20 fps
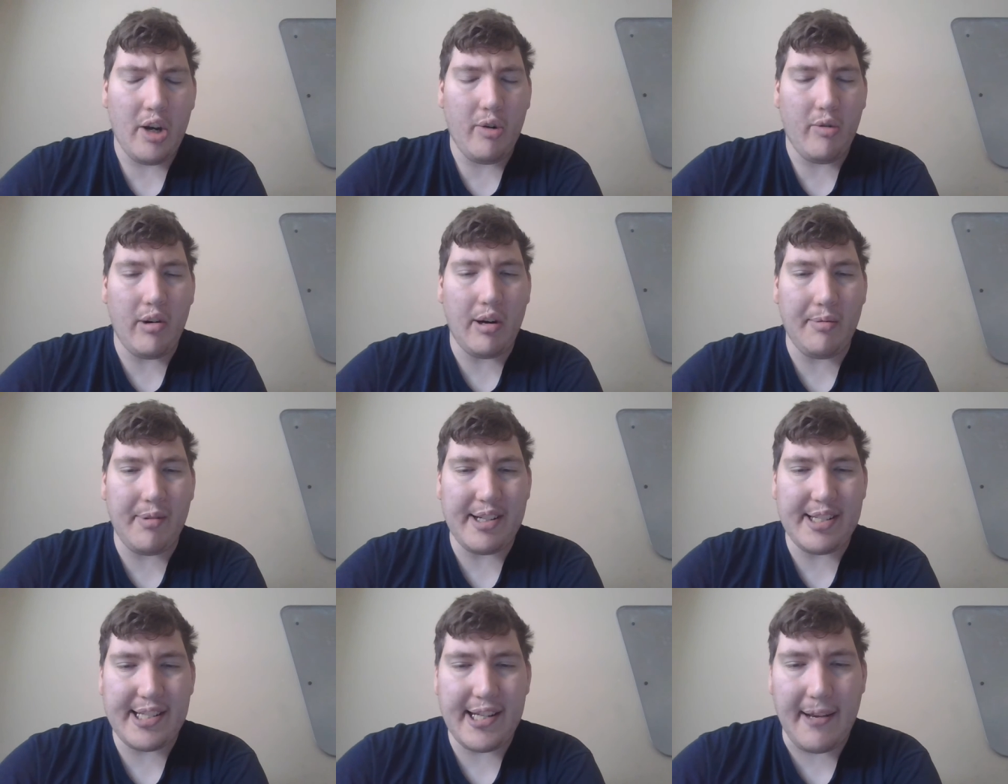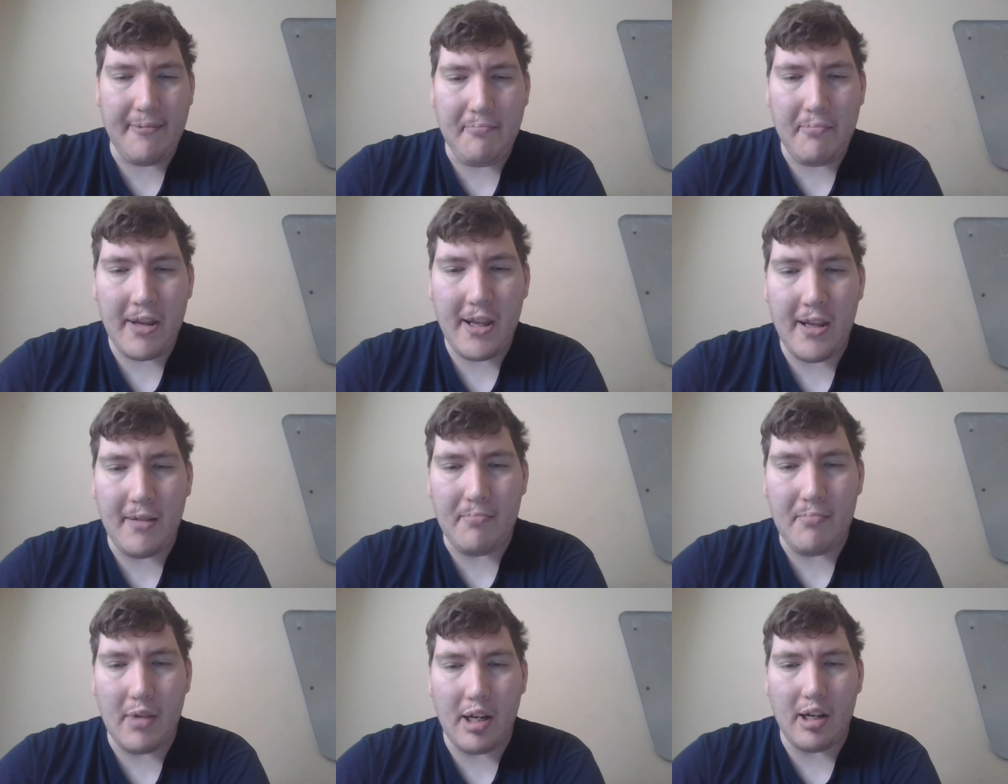where we see
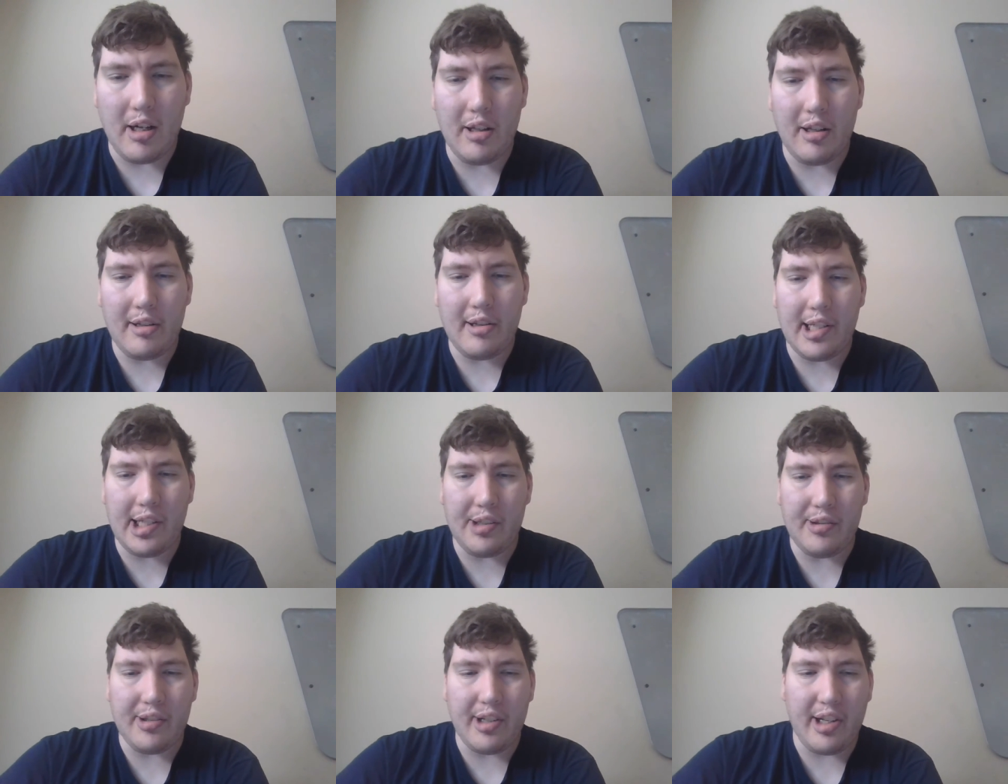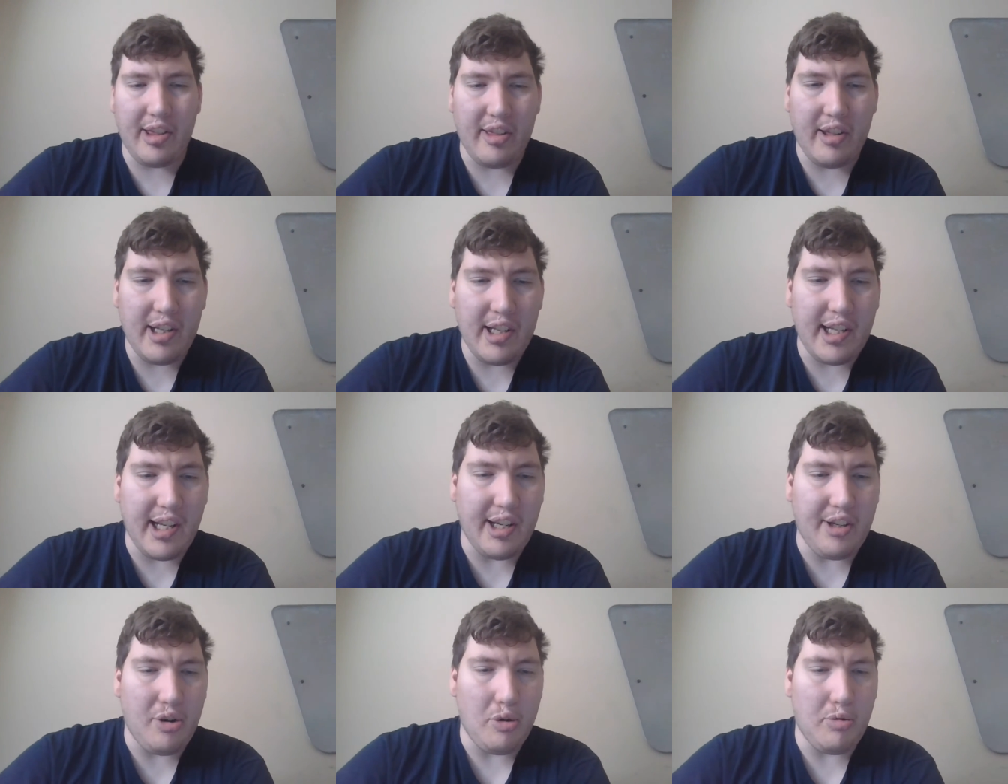Pim all alone and
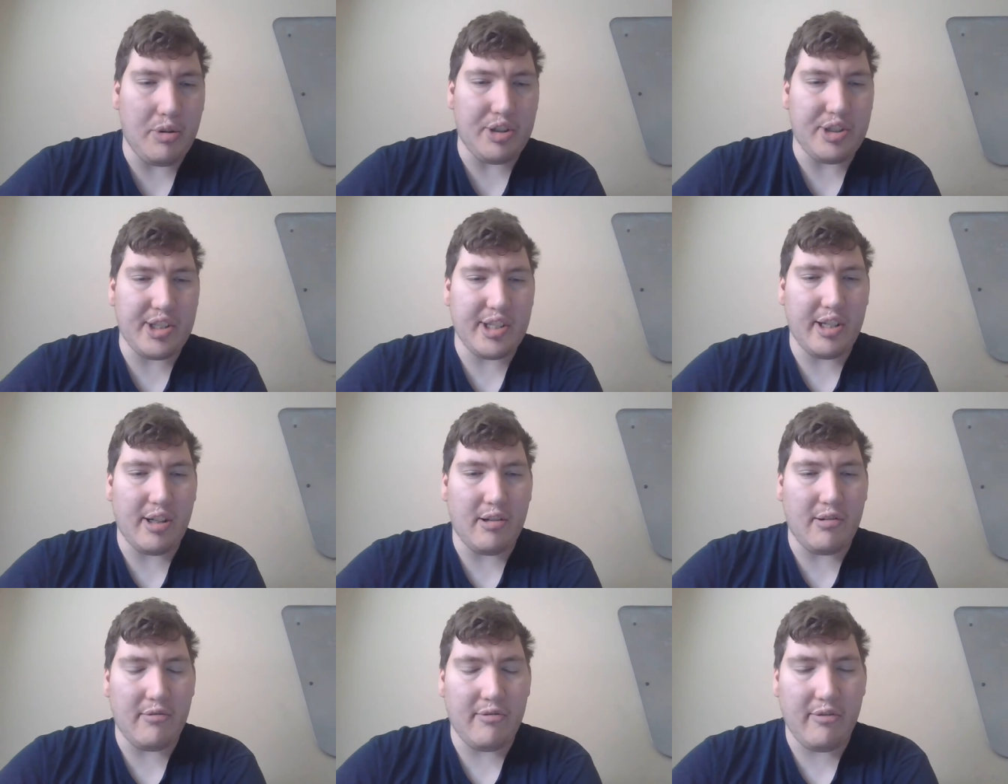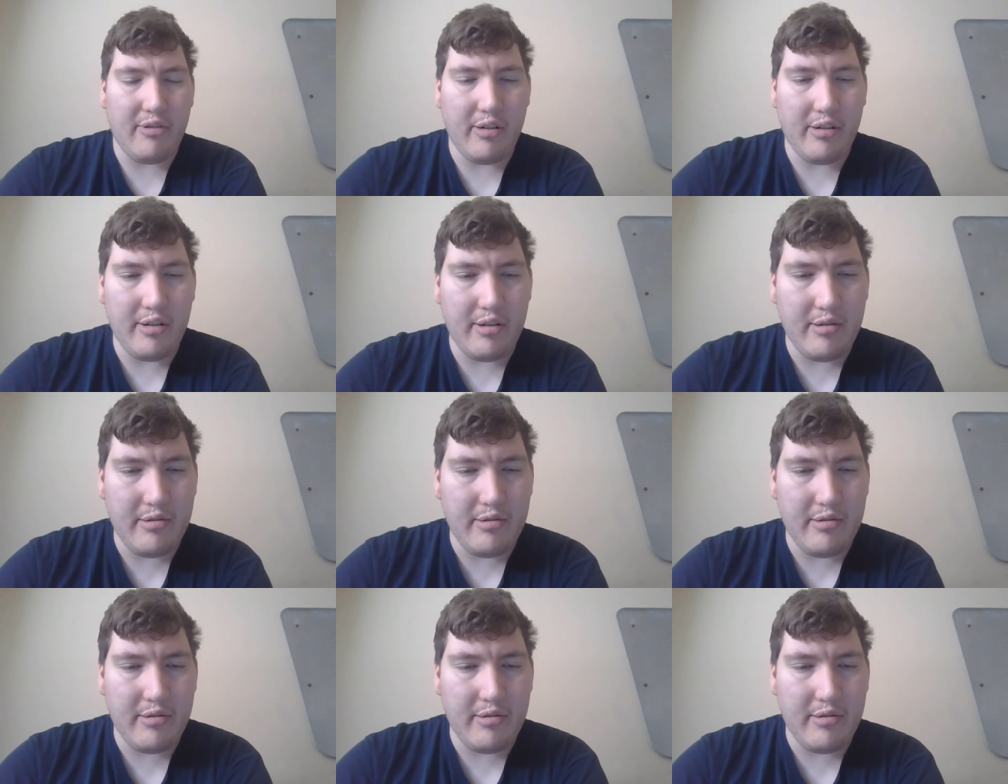thinking to herself.